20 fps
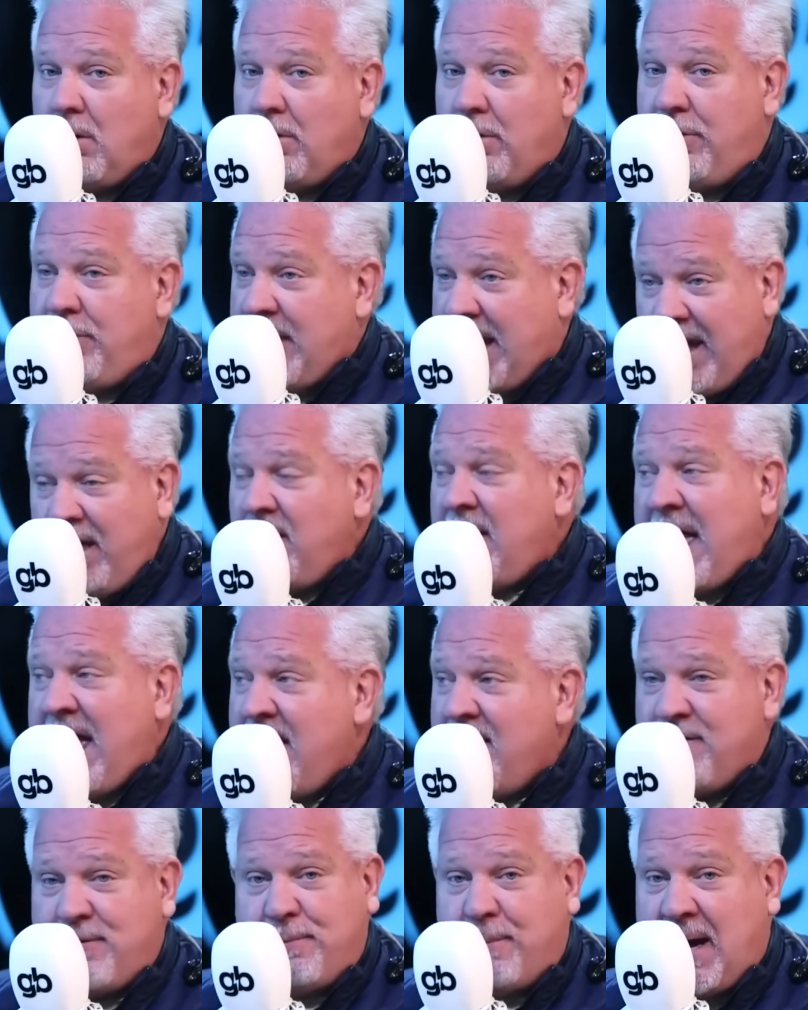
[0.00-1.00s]
They'll
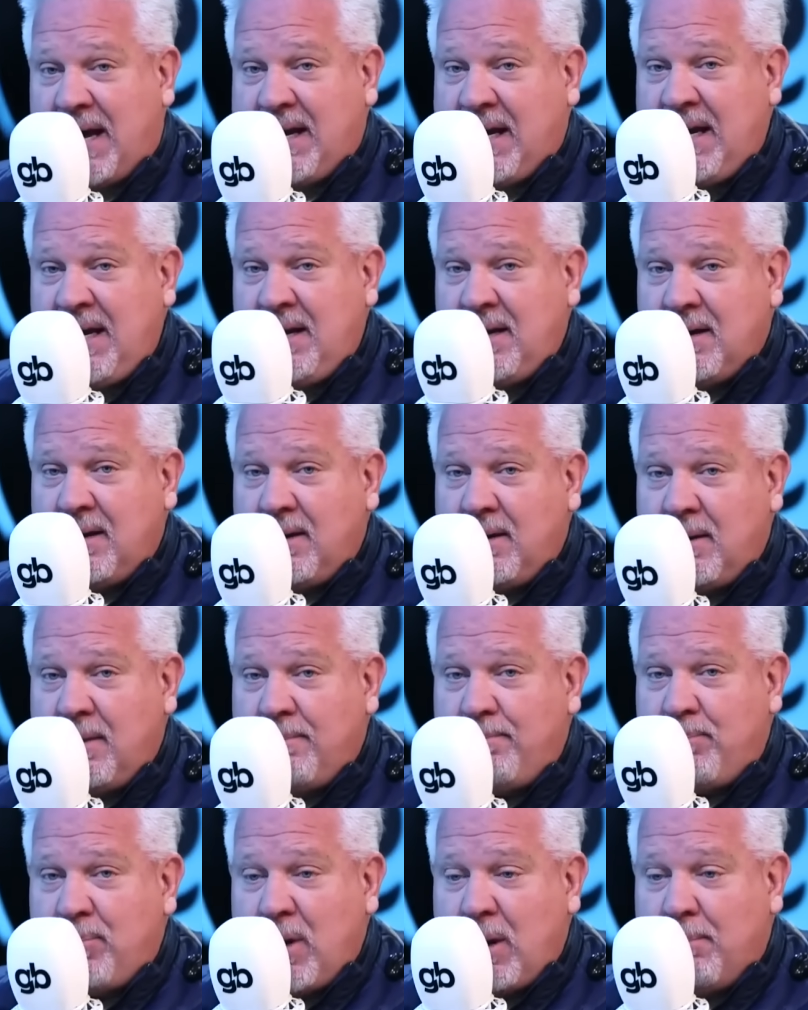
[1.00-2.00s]
have money,
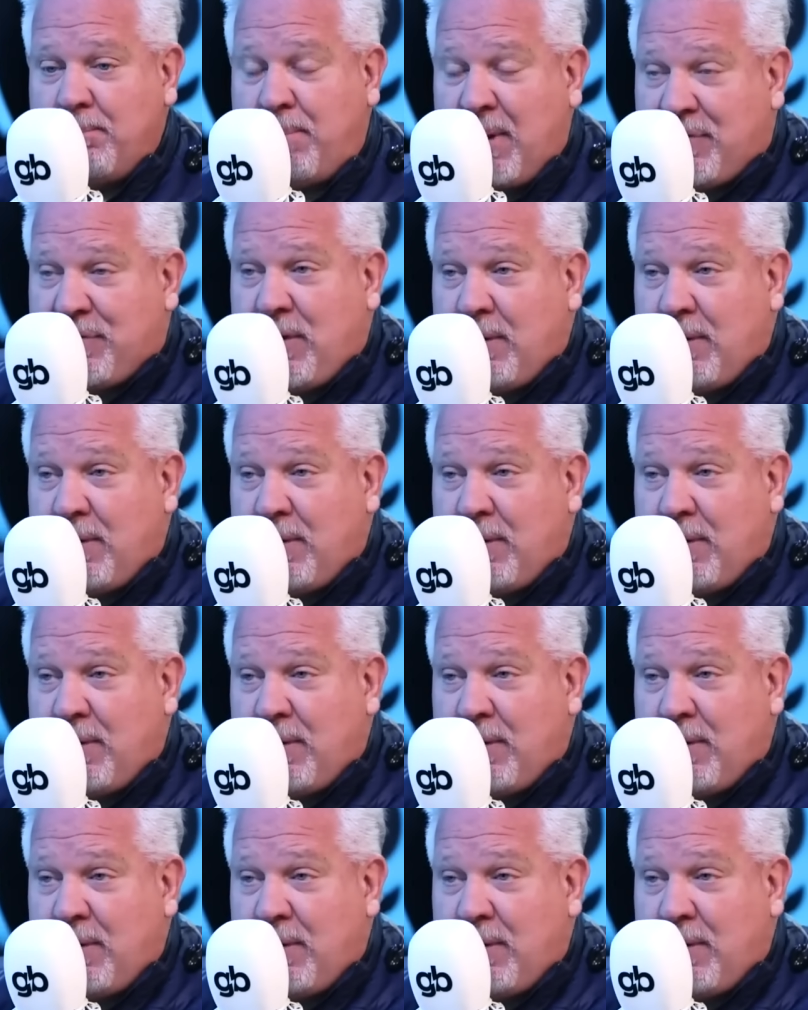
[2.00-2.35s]
but